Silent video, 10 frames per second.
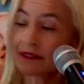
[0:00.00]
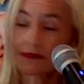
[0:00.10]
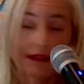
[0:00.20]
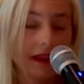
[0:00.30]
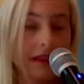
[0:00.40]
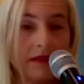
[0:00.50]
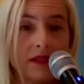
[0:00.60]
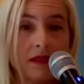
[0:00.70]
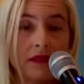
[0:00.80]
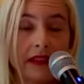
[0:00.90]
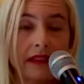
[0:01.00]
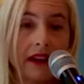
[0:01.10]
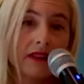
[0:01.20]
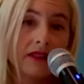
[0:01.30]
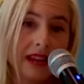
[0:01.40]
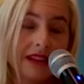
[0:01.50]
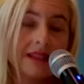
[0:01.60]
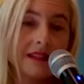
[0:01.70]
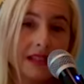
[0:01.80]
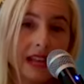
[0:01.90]
death of someone they love, right? Because mm-hmm.
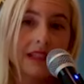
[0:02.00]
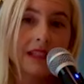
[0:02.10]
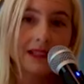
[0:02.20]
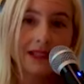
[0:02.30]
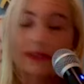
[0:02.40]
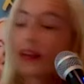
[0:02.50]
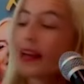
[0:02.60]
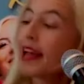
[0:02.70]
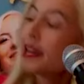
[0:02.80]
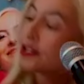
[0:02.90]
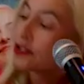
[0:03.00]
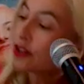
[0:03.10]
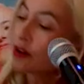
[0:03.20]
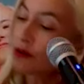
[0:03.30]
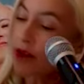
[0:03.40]
that's an ending too. So